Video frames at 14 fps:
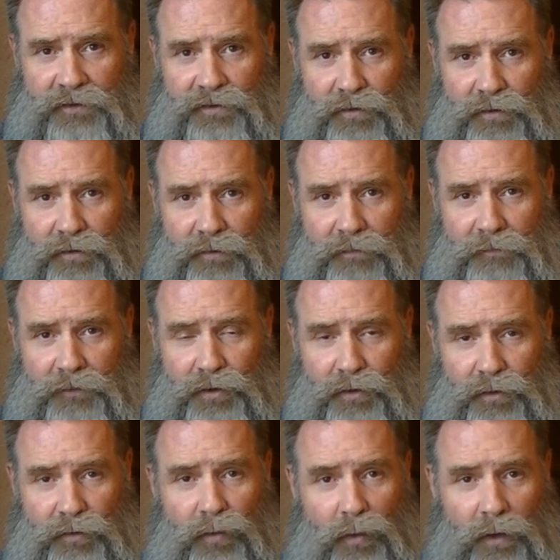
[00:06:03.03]
your
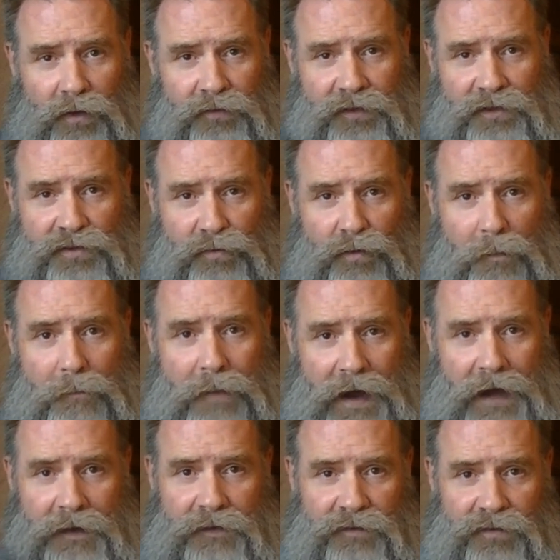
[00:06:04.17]
oils that your own
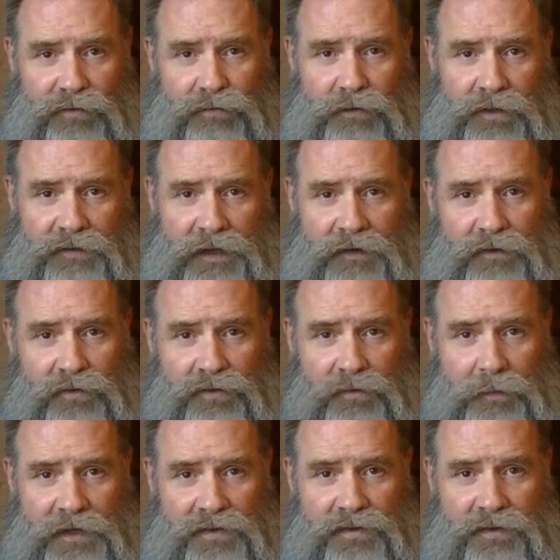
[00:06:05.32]
body secretes out of your
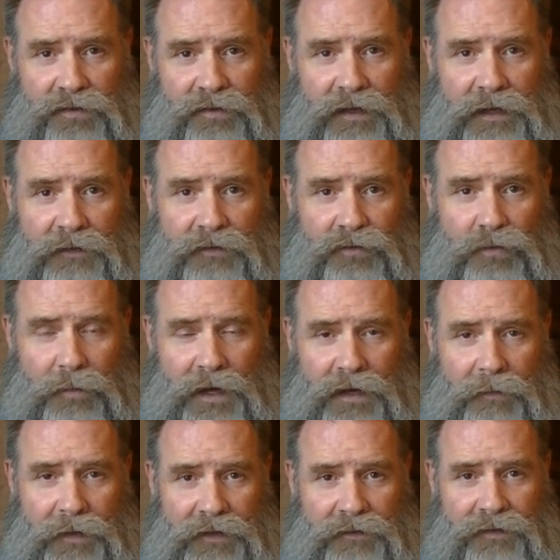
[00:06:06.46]
sebaceous glands. Your body
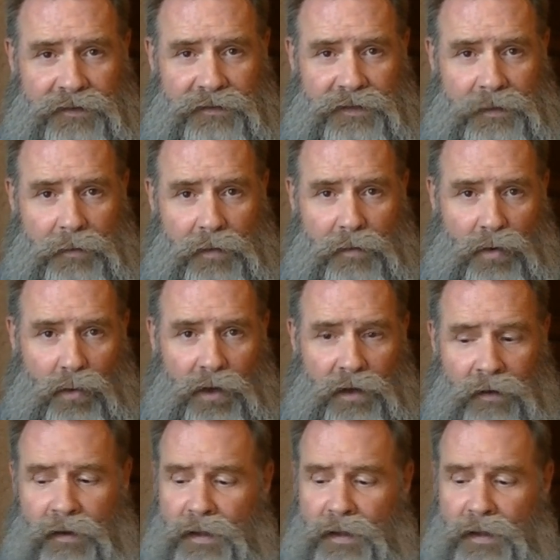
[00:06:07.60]
makes a sebum oil.